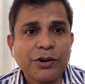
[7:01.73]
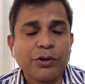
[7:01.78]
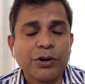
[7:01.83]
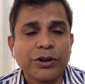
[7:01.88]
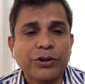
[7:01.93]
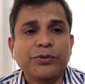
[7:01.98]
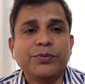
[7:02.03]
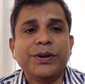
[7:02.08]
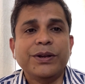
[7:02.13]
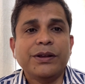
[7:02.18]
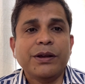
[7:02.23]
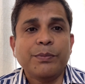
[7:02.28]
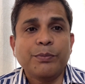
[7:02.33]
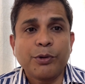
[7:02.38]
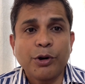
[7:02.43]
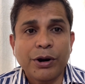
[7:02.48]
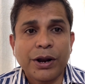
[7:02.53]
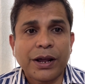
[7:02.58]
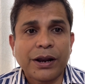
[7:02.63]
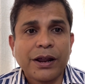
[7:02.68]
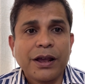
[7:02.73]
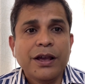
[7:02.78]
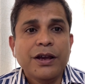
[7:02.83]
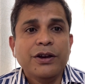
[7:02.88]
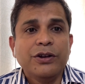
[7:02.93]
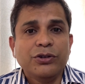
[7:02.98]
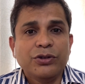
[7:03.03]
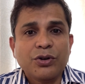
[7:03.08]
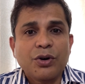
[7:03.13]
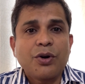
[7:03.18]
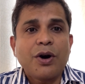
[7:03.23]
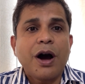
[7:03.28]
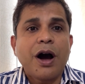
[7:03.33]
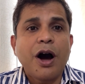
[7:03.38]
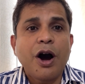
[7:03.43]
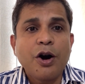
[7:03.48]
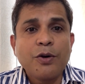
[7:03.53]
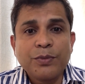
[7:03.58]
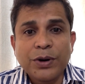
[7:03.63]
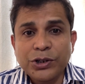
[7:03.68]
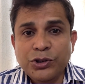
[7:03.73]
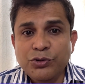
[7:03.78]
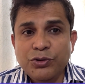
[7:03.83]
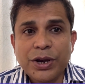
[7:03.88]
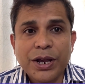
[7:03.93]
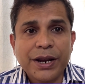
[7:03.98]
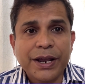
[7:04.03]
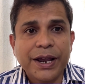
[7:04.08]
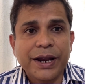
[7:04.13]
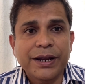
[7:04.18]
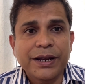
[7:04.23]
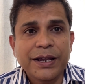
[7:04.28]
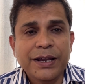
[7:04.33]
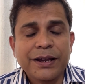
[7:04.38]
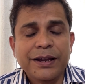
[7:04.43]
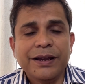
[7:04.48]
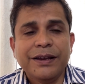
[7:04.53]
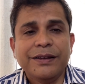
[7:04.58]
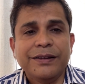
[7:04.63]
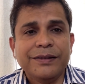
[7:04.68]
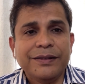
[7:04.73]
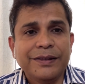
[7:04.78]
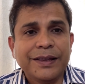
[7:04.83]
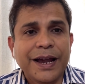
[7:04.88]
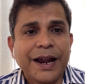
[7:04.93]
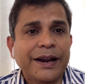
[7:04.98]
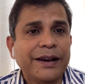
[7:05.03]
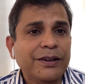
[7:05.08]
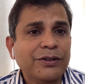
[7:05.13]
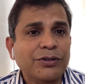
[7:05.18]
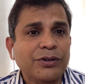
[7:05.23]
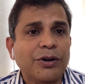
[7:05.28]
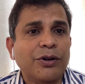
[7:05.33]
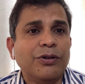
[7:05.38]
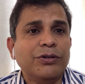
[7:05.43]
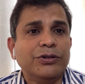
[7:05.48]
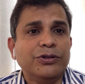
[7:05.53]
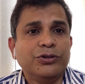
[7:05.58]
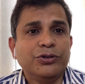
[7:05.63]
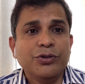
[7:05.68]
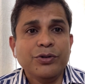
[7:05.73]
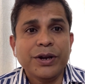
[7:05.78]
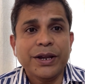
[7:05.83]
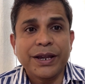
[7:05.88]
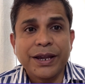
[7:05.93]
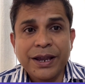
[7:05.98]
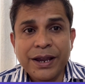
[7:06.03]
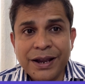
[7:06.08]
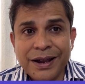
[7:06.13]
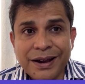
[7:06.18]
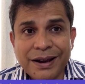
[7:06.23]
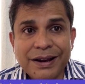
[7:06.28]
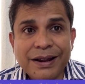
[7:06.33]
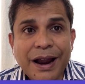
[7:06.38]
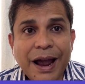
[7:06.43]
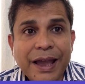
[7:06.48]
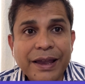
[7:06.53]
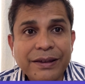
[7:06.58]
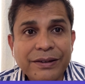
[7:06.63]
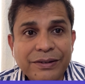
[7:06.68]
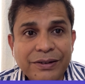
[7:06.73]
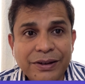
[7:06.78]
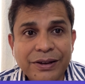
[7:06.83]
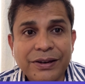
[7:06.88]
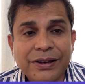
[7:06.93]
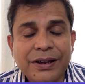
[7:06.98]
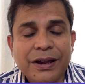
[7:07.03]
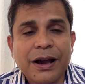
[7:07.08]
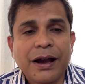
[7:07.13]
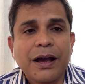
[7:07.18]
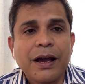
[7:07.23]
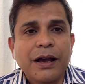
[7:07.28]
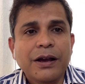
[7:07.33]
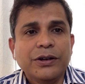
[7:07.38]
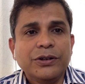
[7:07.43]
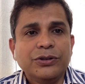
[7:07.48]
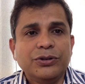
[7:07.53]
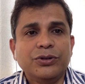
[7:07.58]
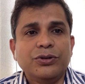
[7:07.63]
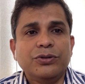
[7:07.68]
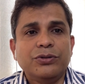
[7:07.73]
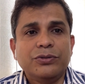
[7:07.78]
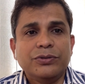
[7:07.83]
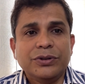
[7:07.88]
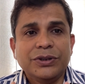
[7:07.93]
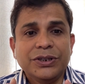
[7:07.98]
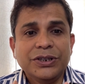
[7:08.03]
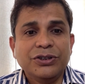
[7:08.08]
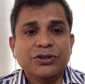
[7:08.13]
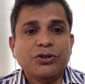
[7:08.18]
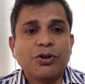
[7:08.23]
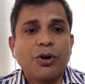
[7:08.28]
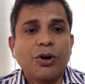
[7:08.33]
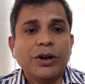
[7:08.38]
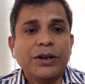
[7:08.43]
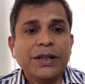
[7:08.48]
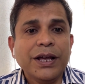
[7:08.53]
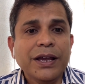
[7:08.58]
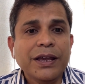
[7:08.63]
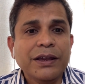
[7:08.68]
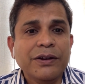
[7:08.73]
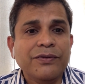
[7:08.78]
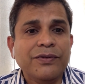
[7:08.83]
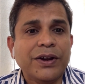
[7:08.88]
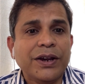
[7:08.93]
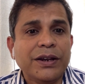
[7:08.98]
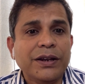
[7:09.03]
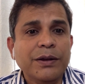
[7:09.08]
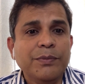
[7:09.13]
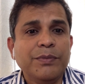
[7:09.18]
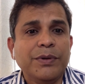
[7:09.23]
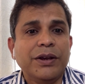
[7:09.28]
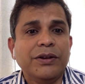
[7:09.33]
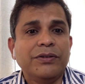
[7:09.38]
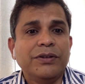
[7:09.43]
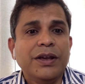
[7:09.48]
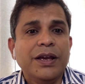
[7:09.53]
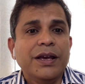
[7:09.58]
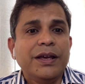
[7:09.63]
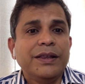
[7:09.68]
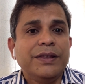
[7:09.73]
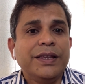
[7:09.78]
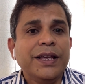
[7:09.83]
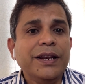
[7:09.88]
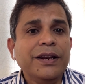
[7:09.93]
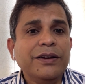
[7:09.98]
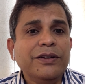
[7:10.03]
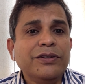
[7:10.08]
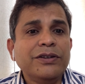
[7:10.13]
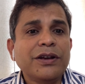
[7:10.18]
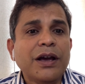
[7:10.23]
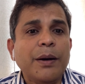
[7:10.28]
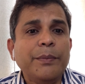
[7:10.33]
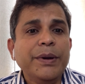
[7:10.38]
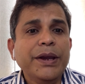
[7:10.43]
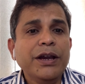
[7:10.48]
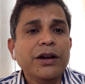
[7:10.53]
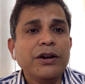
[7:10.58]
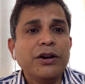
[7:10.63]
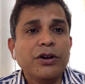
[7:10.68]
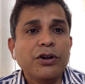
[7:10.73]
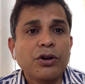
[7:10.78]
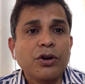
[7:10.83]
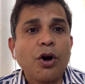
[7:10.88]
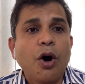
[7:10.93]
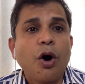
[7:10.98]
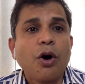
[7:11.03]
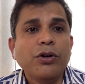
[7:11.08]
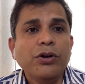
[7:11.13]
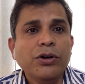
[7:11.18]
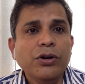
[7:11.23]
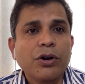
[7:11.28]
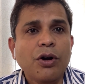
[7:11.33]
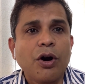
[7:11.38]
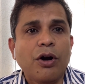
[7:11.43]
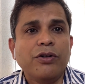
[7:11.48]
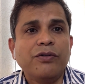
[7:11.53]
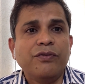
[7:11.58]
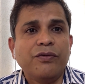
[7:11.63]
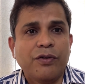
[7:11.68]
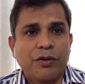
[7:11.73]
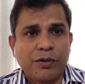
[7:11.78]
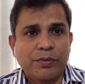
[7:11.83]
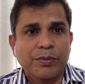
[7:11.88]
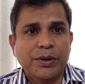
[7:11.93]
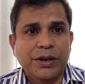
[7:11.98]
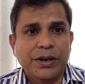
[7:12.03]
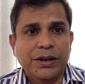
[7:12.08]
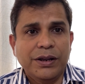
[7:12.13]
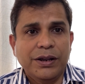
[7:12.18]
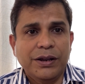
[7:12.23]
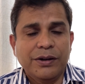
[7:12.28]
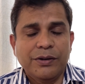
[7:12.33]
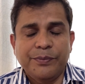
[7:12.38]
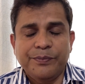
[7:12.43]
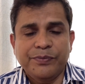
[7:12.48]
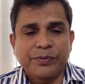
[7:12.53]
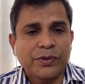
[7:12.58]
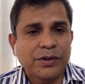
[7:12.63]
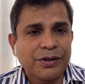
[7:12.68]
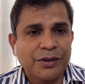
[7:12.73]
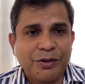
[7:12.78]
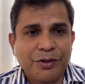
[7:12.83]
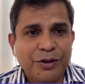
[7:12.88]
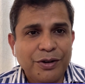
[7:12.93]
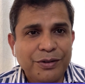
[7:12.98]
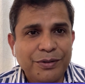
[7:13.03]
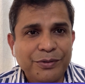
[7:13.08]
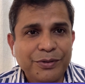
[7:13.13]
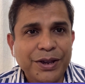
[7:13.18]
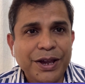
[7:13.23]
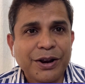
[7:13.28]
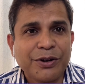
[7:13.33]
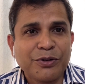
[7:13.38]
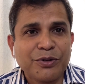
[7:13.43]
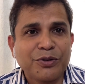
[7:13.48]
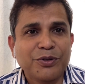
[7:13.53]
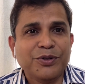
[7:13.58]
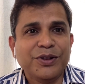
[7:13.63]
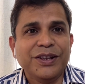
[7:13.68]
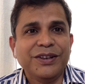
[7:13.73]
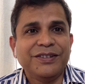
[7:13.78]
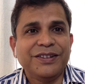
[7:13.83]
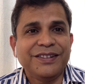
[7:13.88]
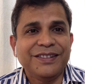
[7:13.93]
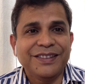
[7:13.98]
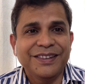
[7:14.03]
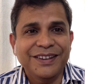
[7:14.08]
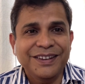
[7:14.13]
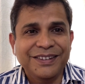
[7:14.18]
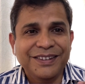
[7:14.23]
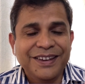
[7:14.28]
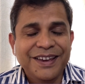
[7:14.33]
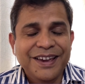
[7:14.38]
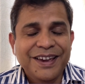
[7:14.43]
or this much of product. So how much we are getting, that is also a criteria. So this is called the effectiveness. Then it is coming non-conformity. All we know this in the